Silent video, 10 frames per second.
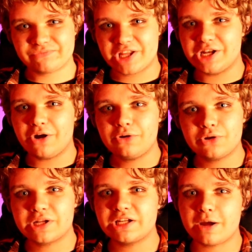you know,
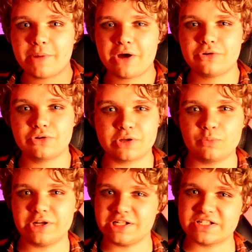you can come out, you can
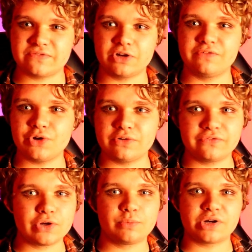witness Fearville and
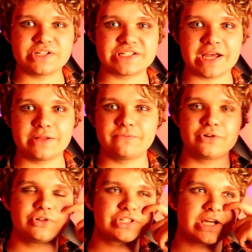Fearbrook Asylum for
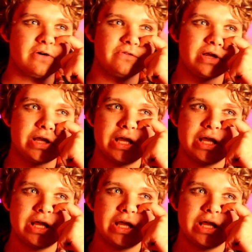yourself.